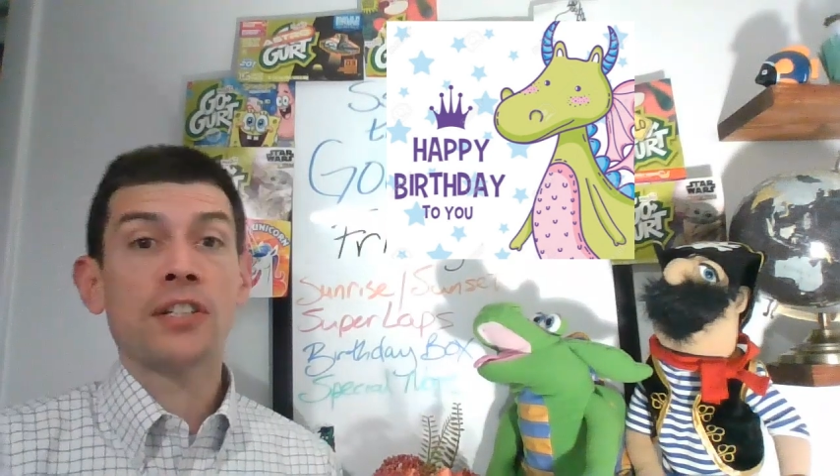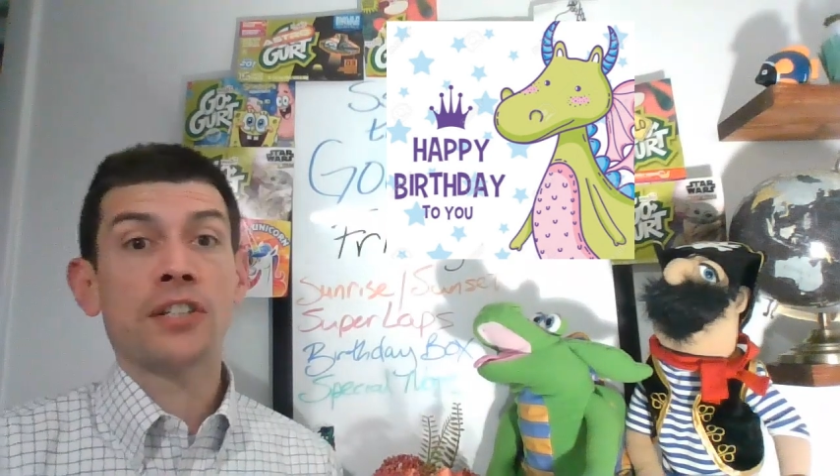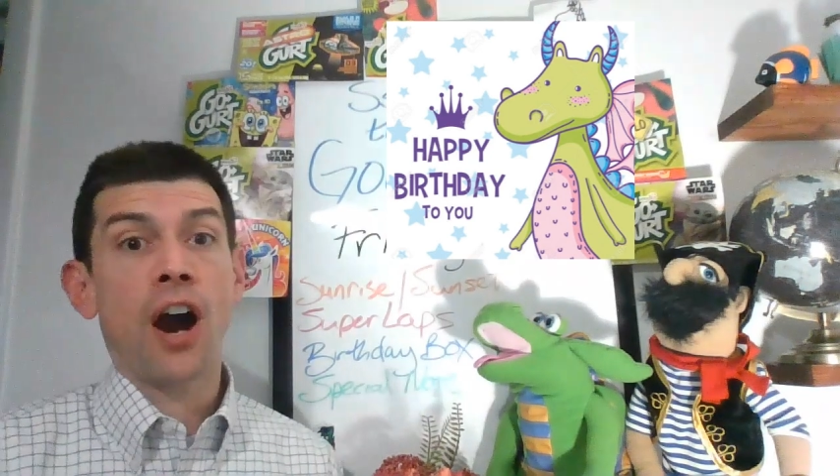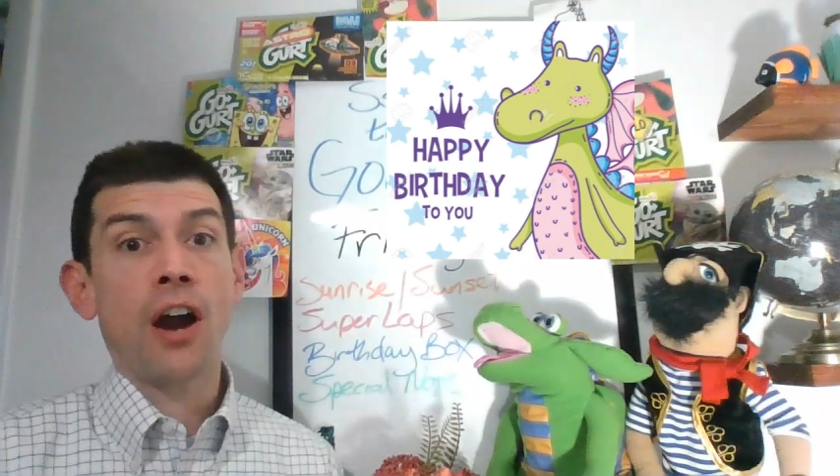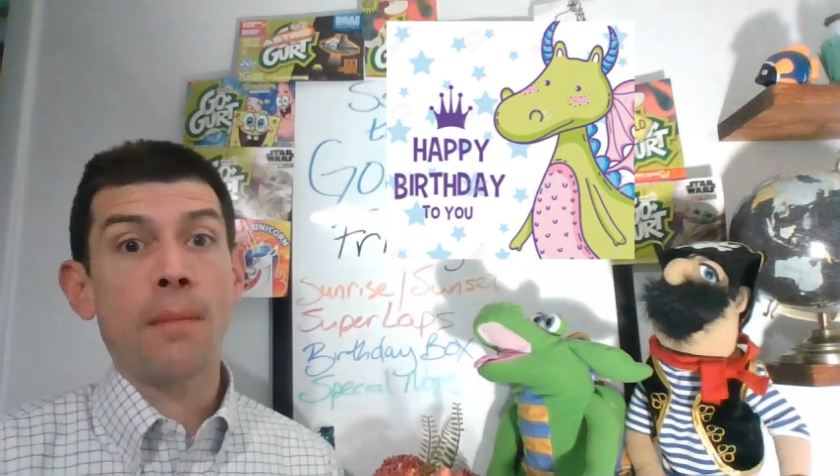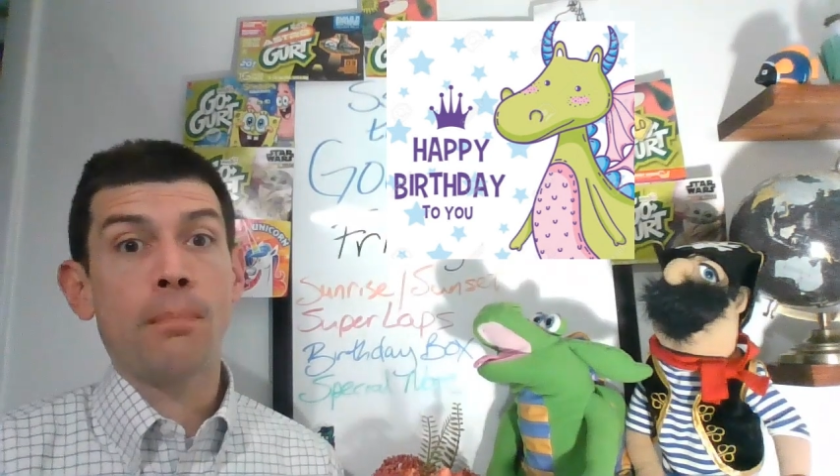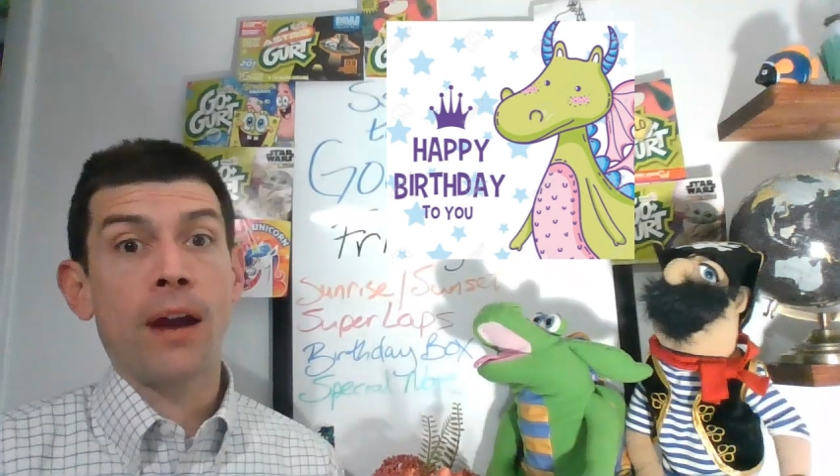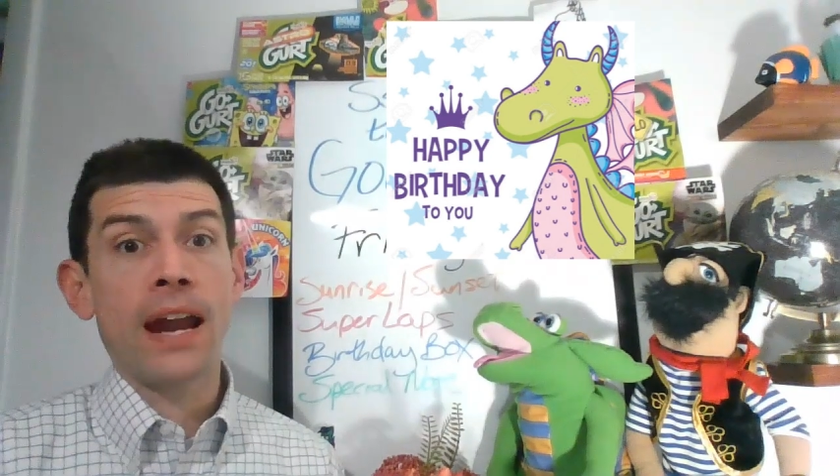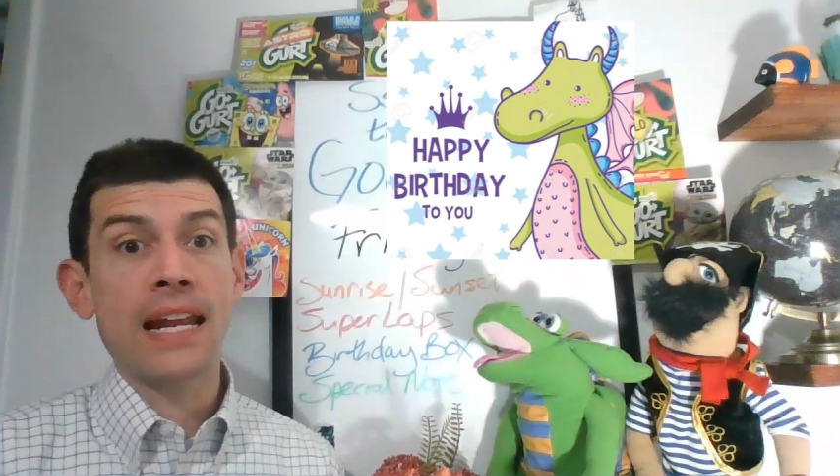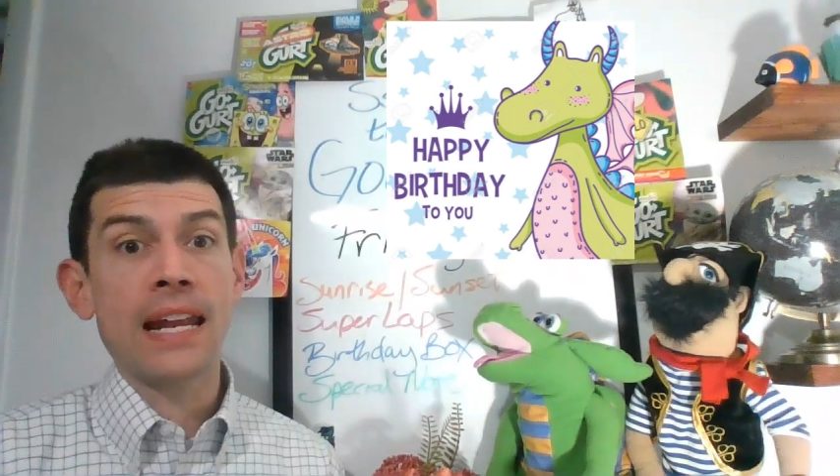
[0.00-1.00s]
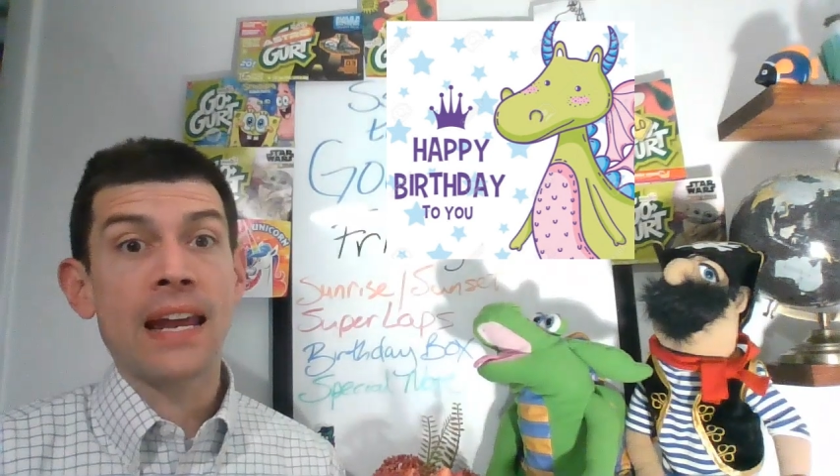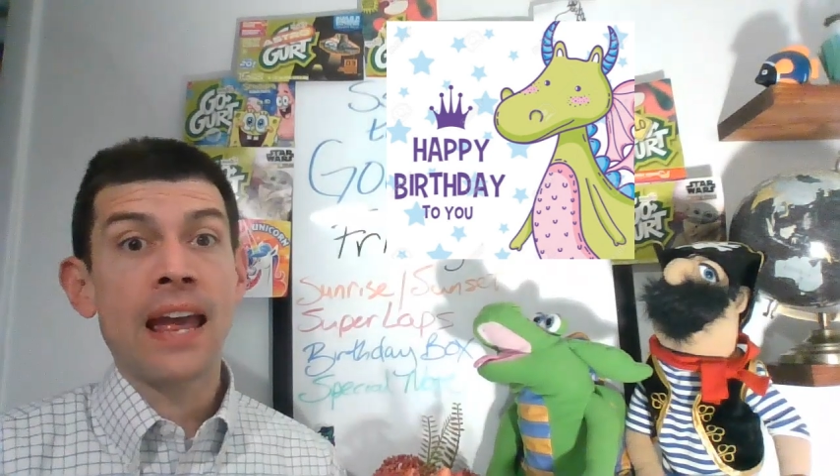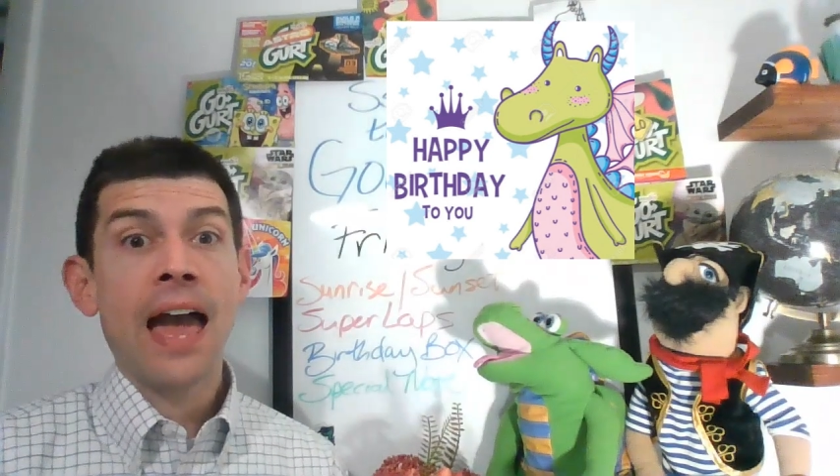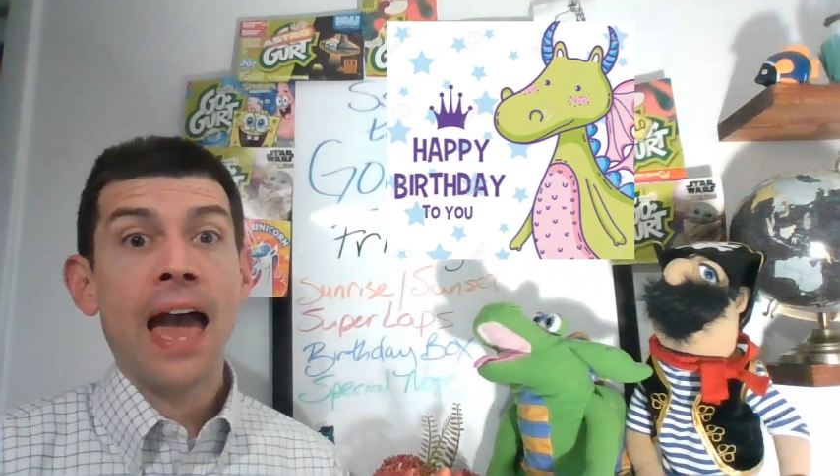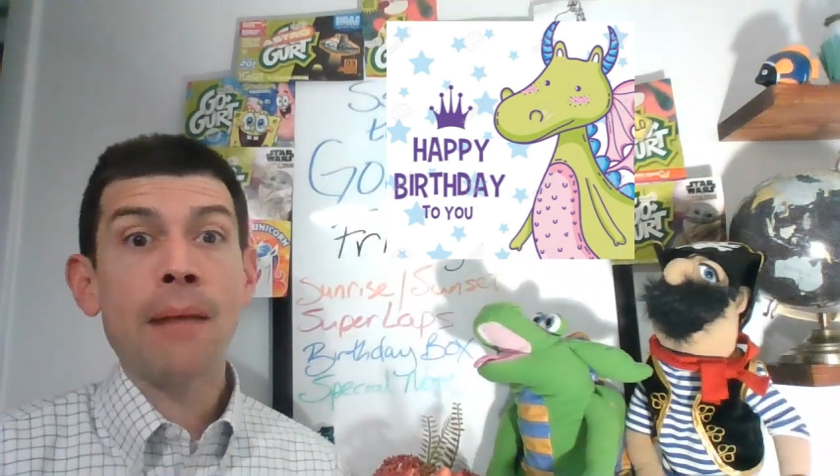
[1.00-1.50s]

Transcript: Zara Brady.